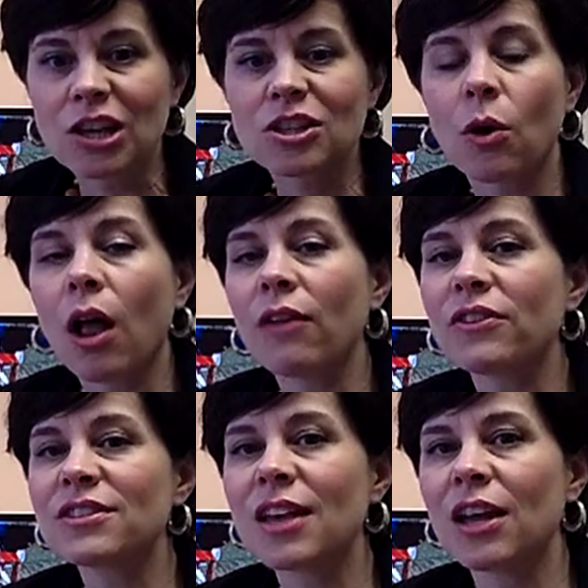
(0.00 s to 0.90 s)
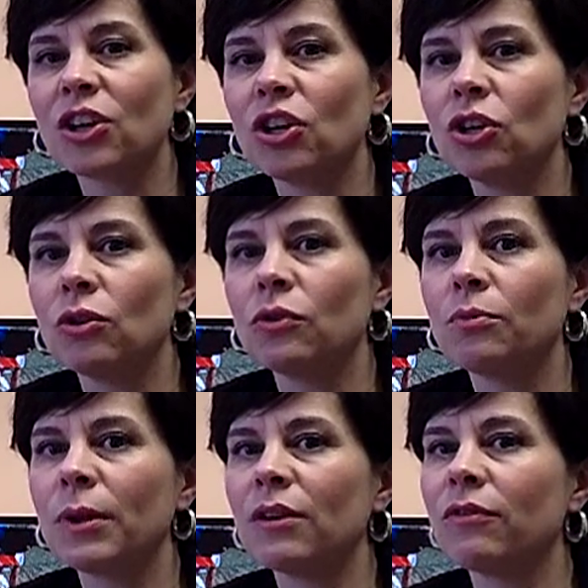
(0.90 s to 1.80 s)
So all of a sudden,
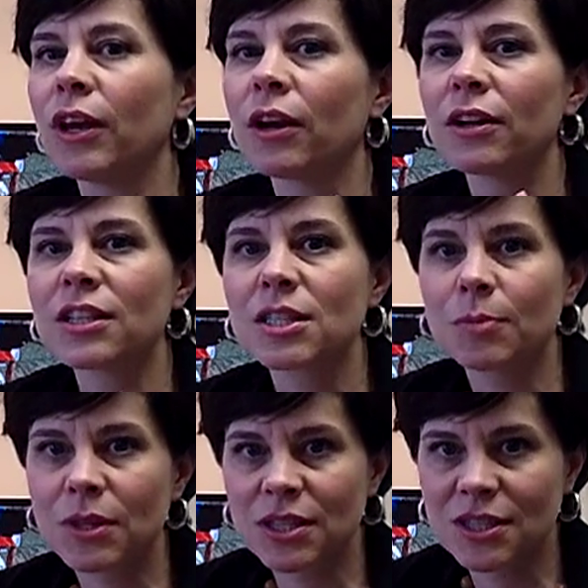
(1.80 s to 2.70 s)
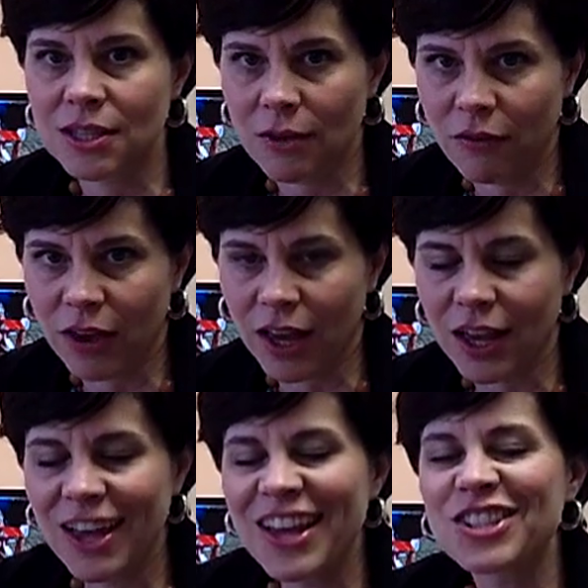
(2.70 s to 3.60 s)
you've been very specific.